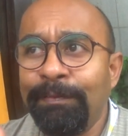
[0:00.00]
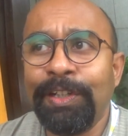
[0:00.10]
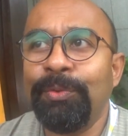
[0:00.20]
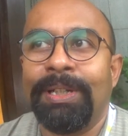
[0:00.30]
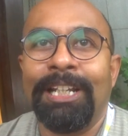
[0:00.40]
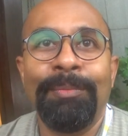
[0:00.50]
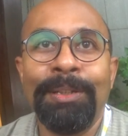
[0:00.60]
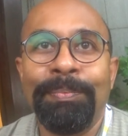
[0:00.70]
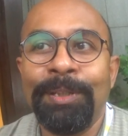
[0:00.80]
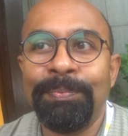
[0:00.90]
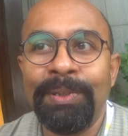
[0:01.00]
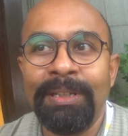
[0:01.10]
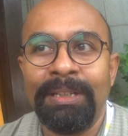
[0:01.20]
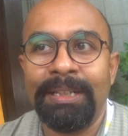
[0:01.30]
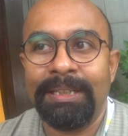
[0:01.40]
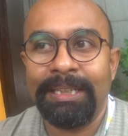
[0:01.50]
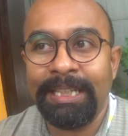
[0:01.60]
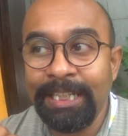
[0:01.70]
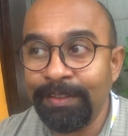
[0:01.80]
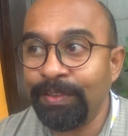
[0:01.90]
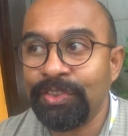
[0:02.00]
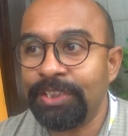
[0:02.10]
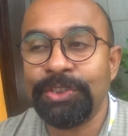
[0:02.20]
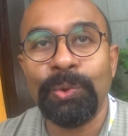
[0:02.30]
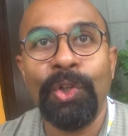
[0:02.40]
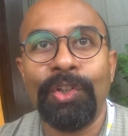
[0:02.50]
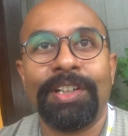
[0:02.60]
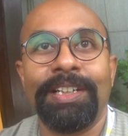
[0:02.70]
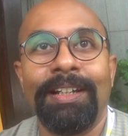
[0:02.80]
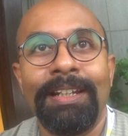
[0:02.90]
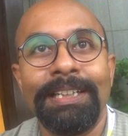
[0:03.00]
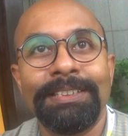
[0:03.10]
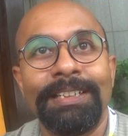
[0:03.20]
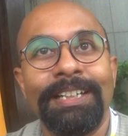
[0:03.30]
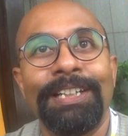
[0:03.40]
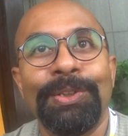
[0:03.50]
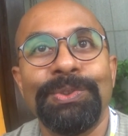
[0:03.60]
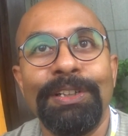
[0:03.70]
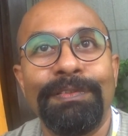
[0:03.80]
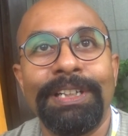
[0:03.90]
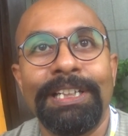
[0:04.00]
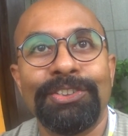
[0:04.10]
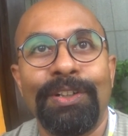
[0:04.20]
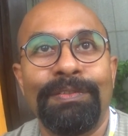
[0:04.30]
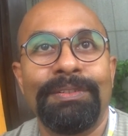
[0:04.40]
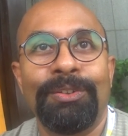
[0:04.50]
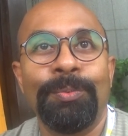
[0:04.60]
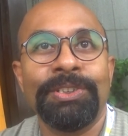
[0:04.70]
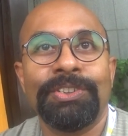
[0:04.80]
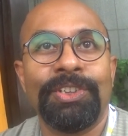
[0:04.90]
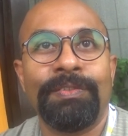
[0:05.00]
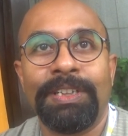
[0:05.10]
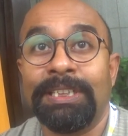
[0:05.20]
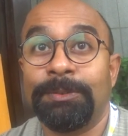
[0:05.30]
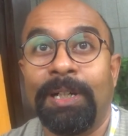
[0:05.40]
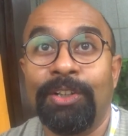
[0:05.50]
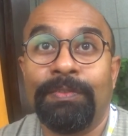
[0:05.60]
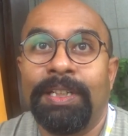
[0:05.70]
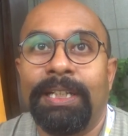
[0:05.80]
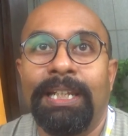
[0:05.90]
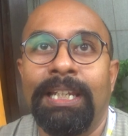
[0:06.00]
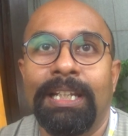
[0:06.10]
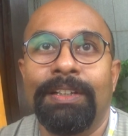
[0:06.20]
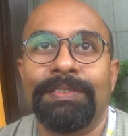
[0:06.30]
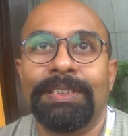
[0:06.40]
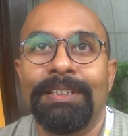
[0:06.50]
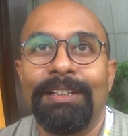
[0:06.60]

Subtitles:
Everywhere. I mean, people, individuals do not realize that they are using free and software, open source software as part of their daily lives.